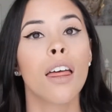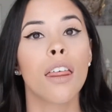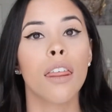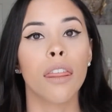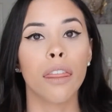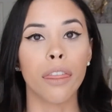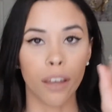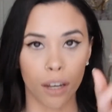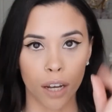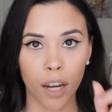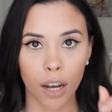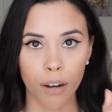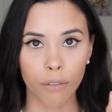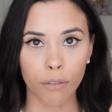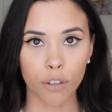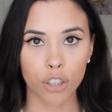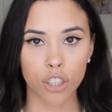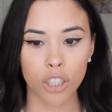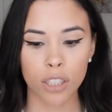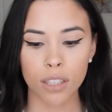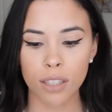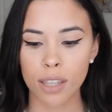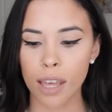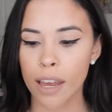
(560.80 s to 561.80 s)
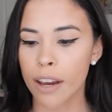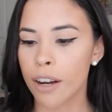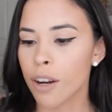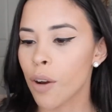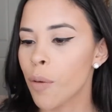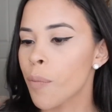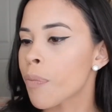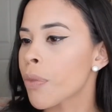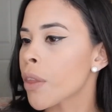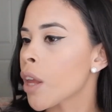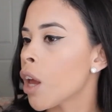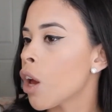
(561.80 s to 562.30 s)
The coverage is
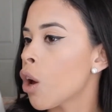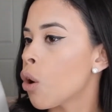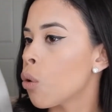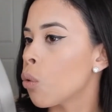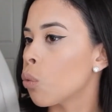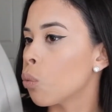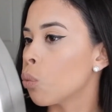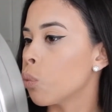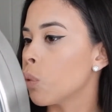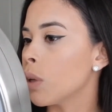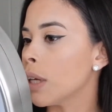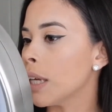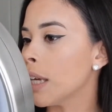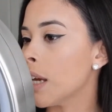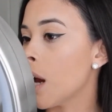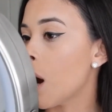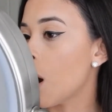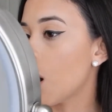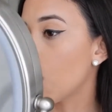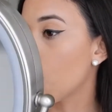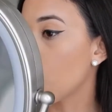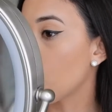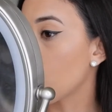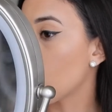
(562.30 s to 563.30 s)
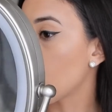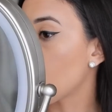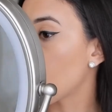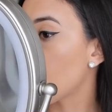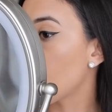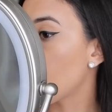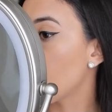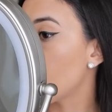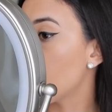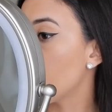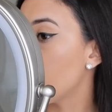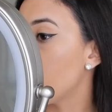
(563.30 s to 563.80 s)
there.
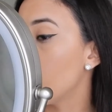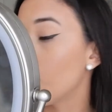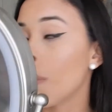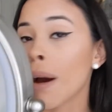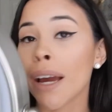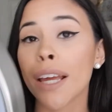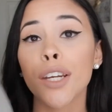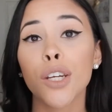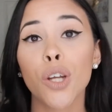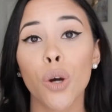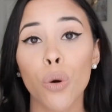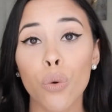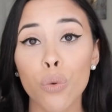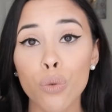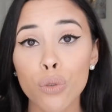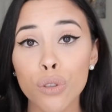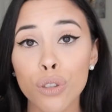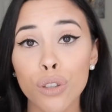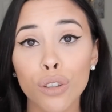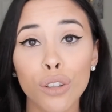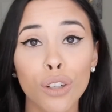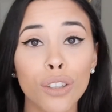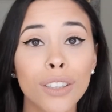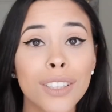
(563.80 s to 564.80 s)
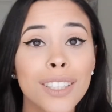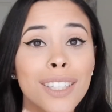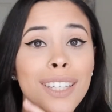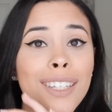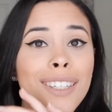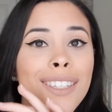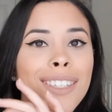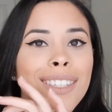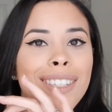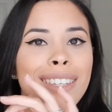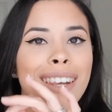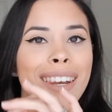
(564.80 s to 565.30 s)
My nose looks
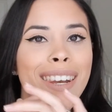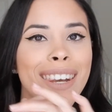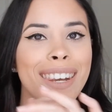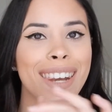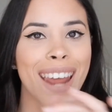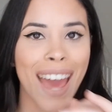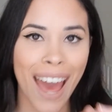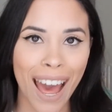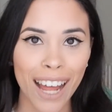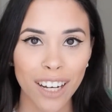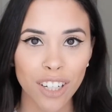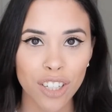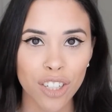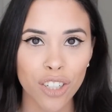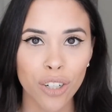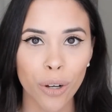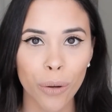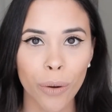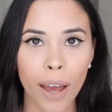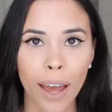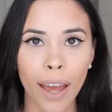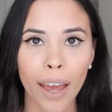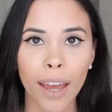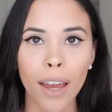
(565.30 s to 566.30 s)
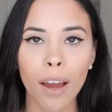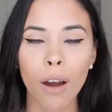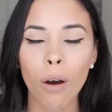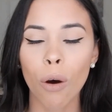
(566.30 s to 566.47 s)
snatched, okay?